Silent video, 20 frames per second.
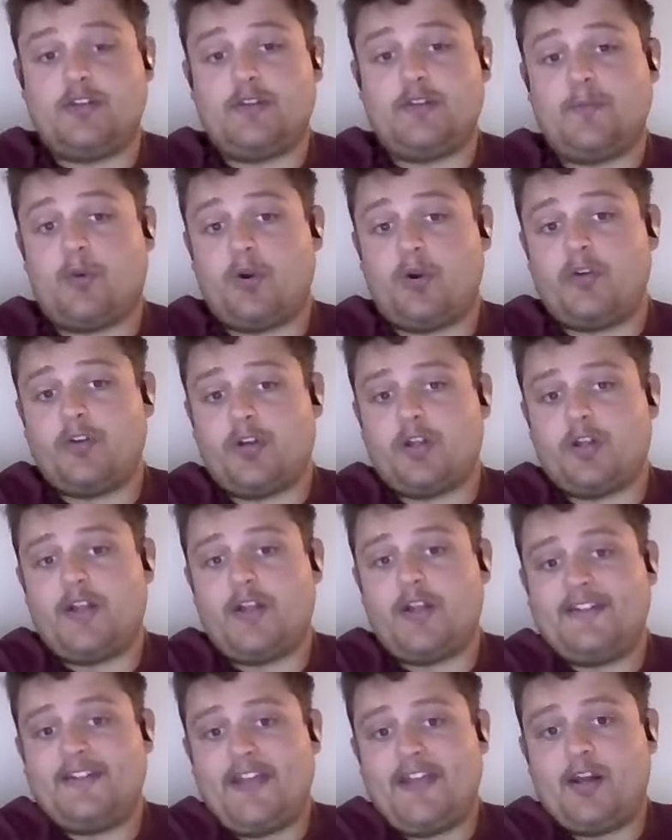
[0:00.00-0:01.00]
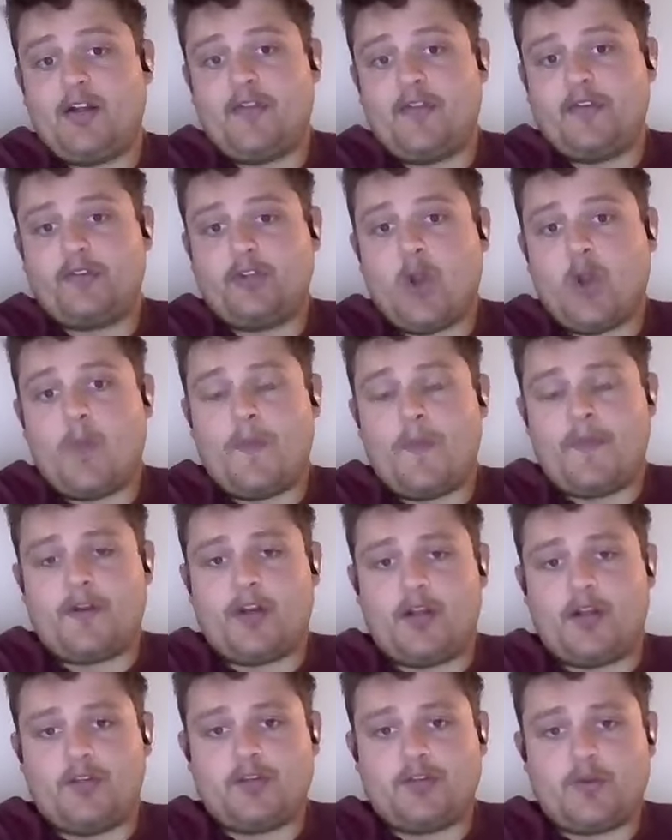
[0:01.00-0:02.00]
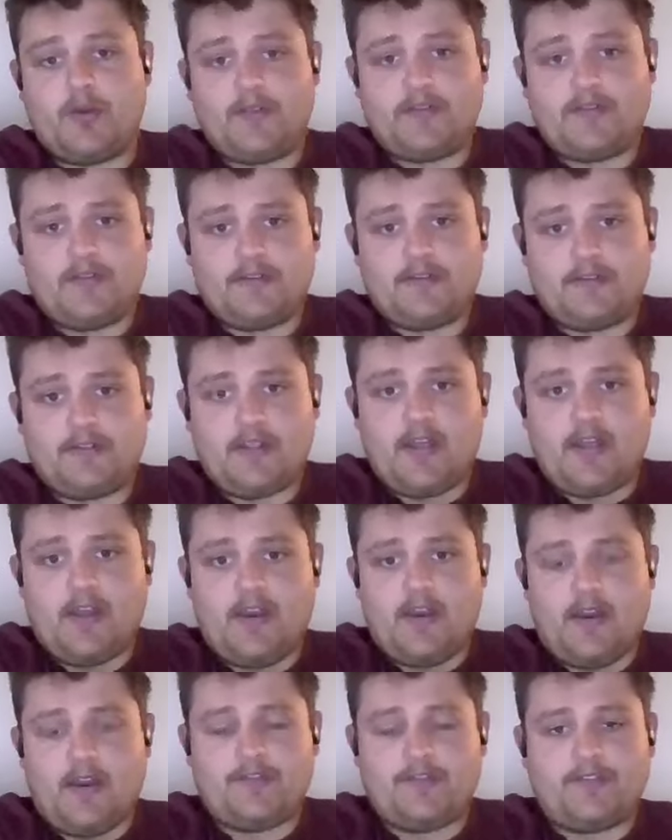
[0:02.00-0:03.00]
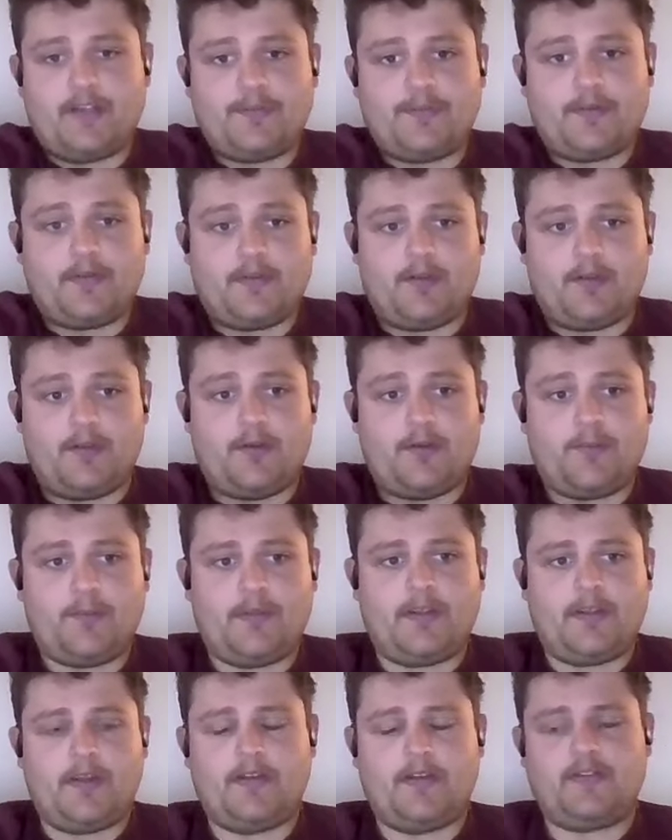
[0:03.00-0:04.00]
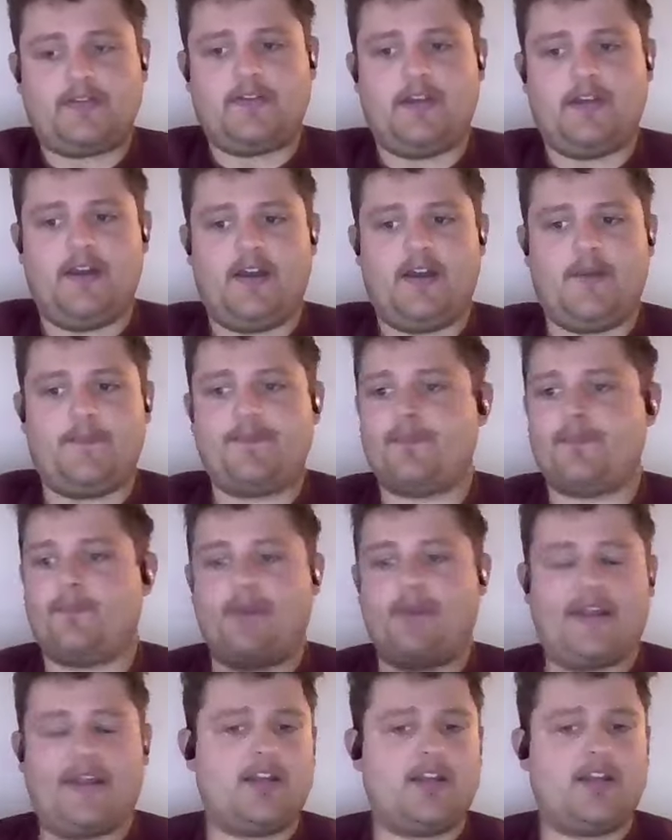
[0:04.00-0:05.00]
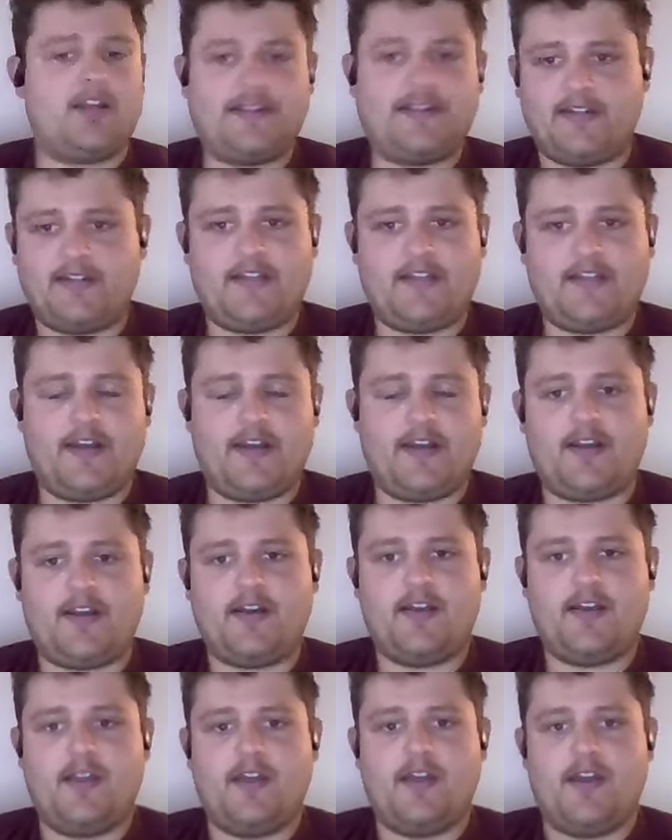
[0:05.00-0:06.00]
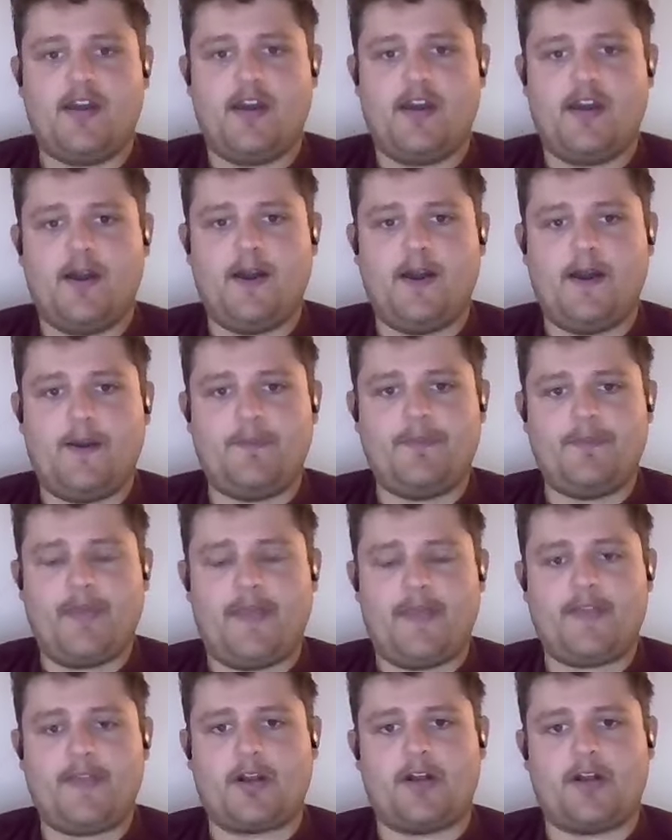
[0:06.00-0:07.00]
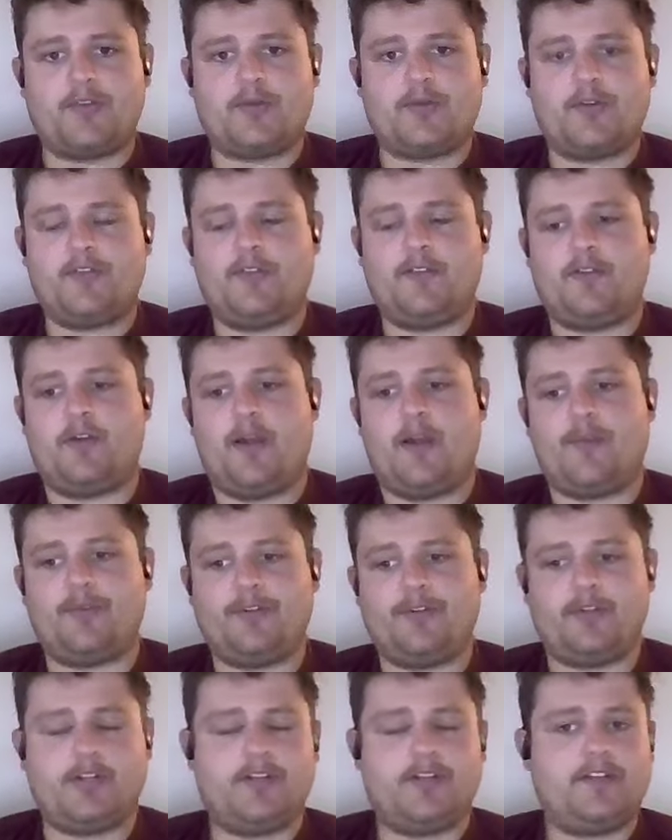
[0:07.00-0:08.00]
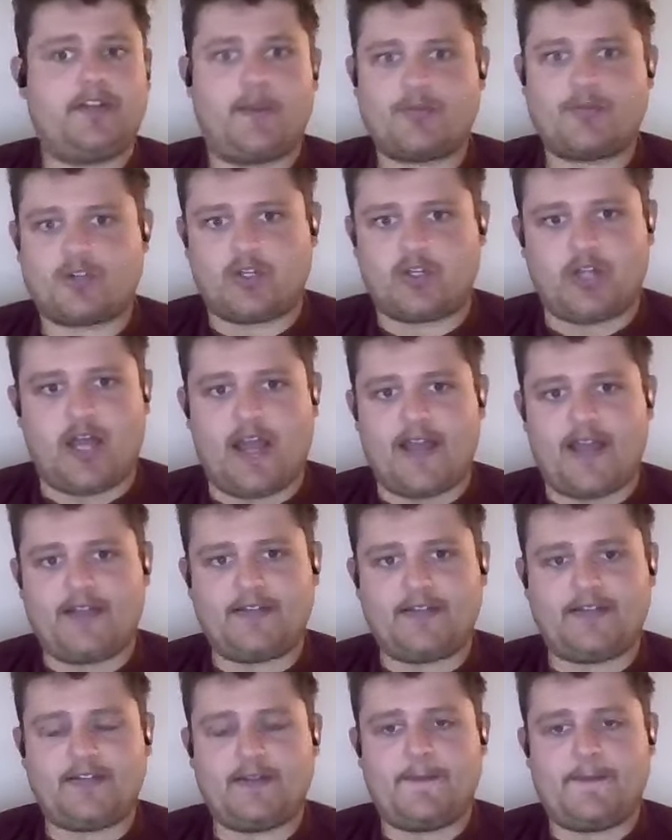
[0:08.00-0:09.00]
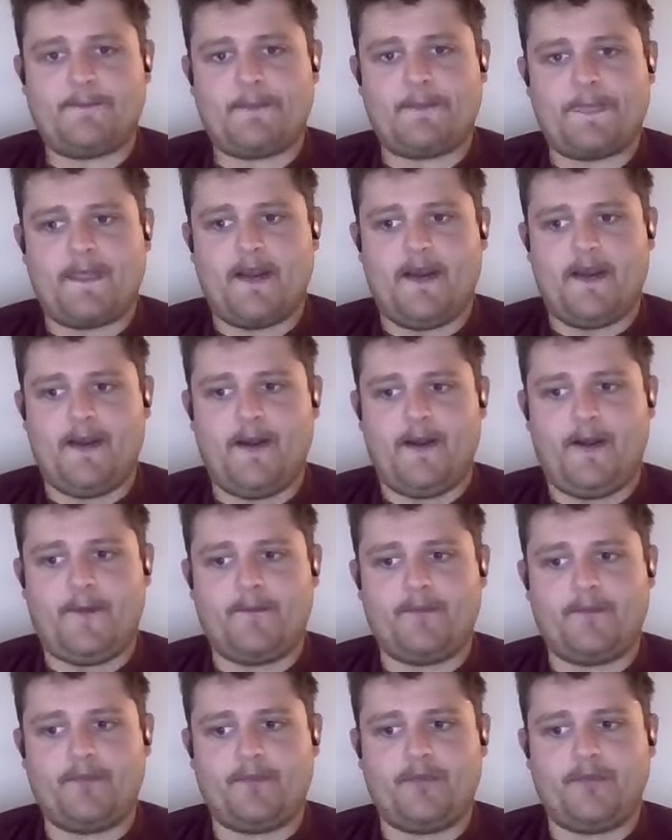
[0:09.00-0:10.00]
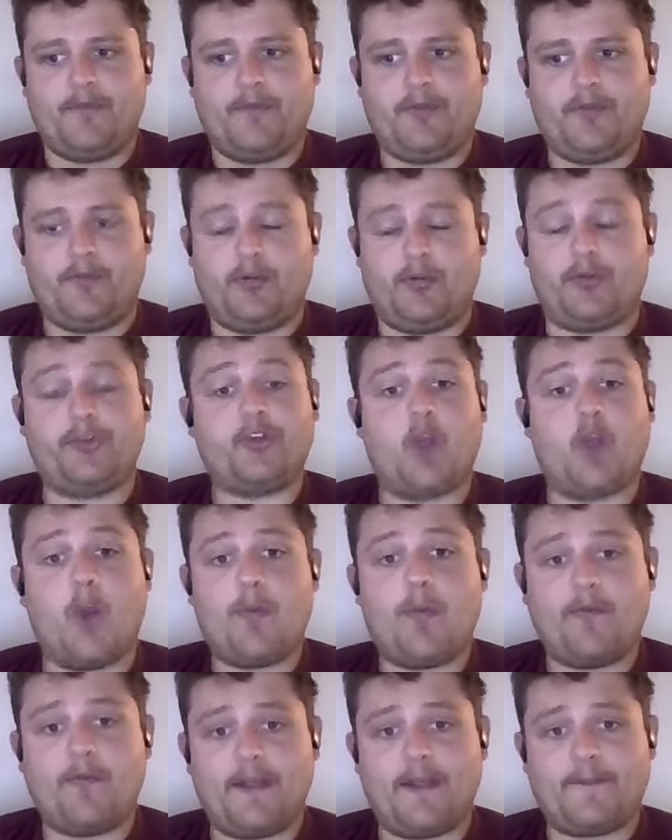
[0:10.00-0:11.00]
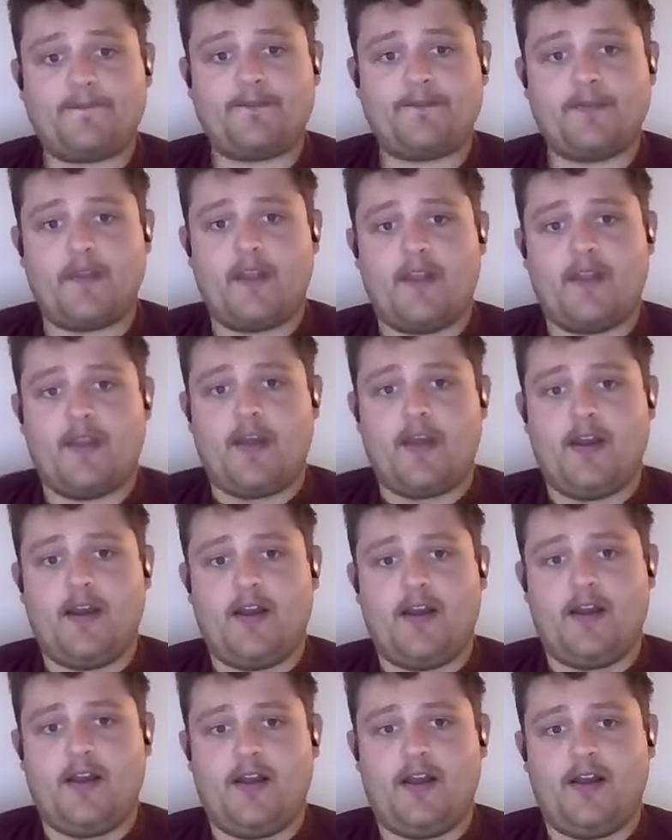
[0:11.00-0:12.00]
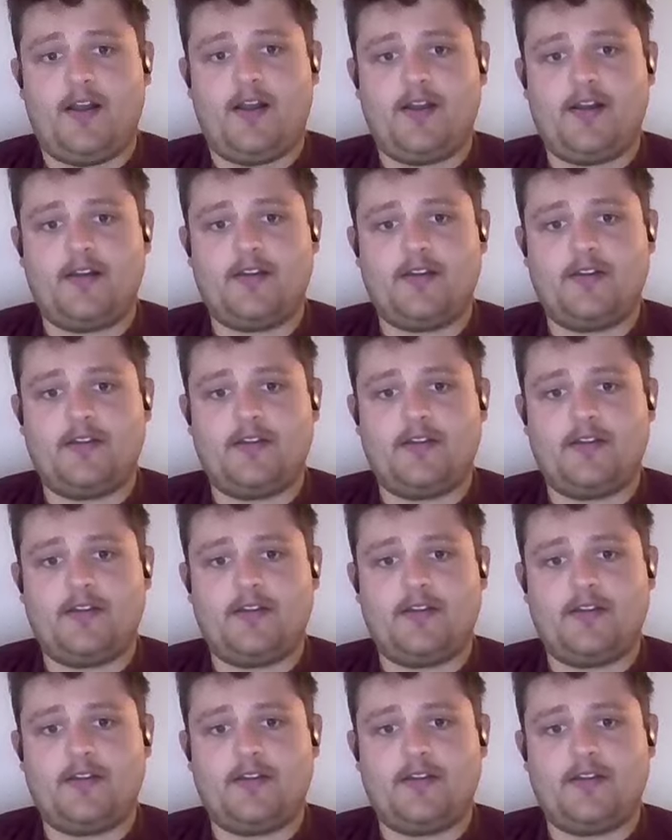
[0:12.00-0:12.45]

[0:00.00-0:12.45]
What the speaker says: important to collect data on the scope and the consequences of substance use because by collecting data and the consequences, you're able to conceptualize the real scope of it. Uh,